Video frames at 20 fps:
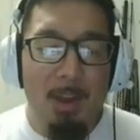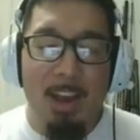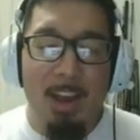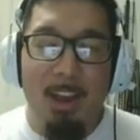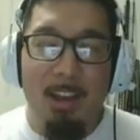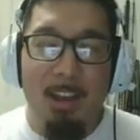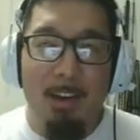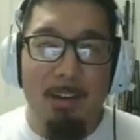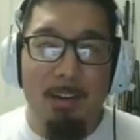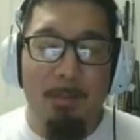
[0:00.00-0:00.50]

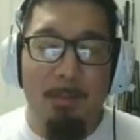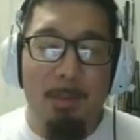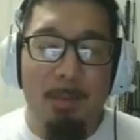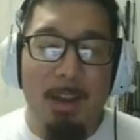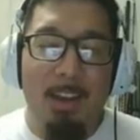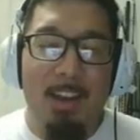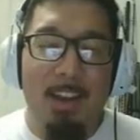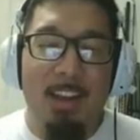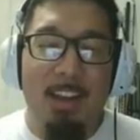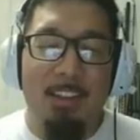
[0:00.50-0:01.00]
and my
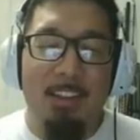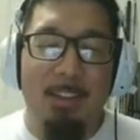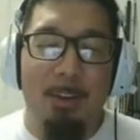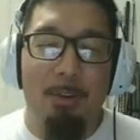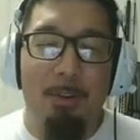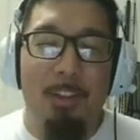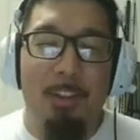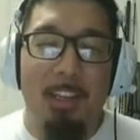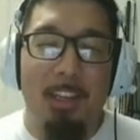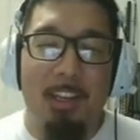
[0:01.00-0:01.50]
dad's
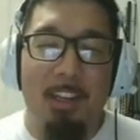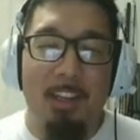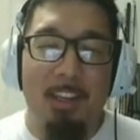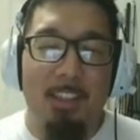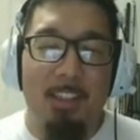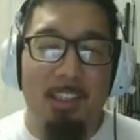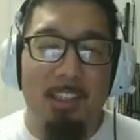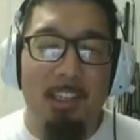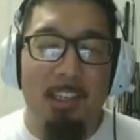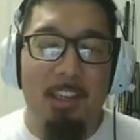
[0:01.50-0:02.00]
whole thing
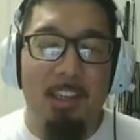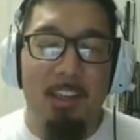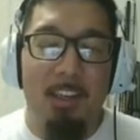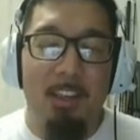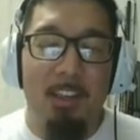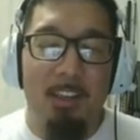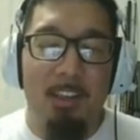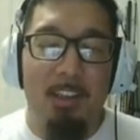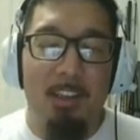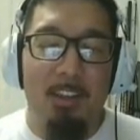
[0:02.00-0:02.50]
is
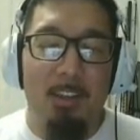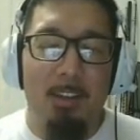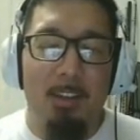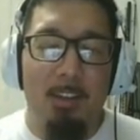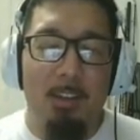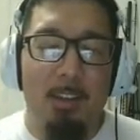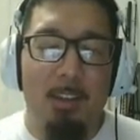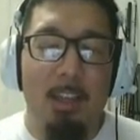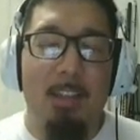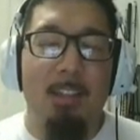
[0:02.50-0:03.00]

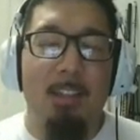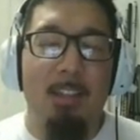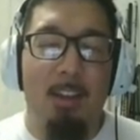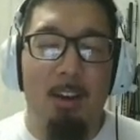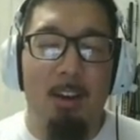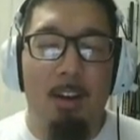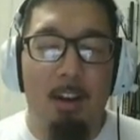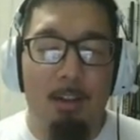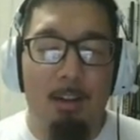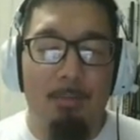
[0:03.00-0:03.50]
that's the
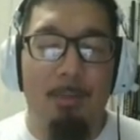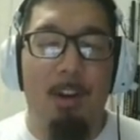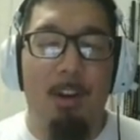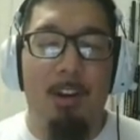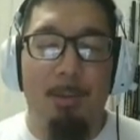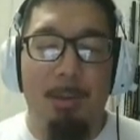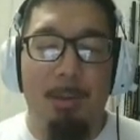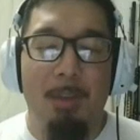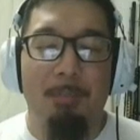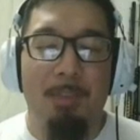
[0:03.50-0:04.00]
hard part
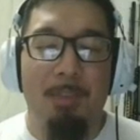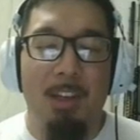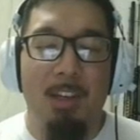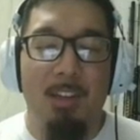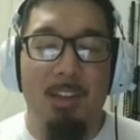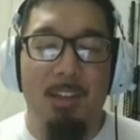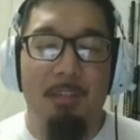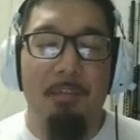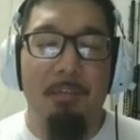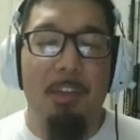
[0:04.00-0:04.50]
about being a
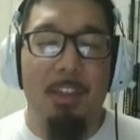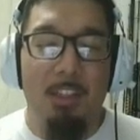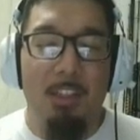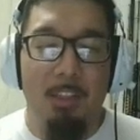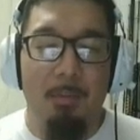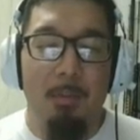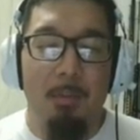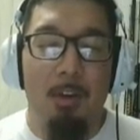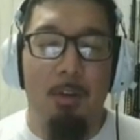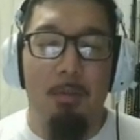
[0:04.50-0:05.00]

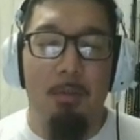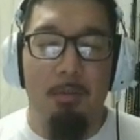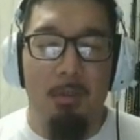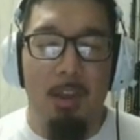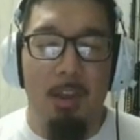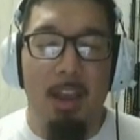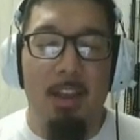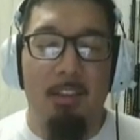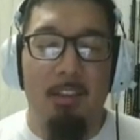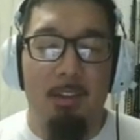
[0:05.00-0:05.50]
defensive
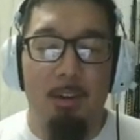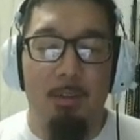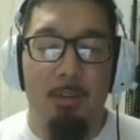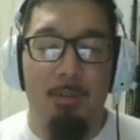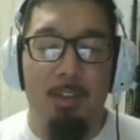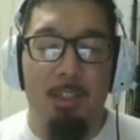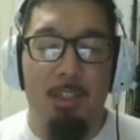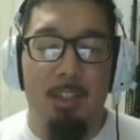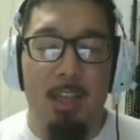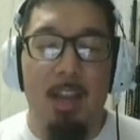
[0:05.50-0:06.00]
head
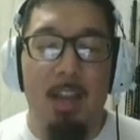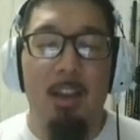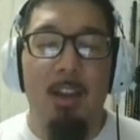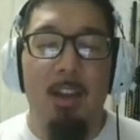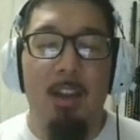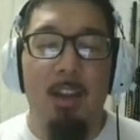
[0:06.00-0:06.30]
coach, is that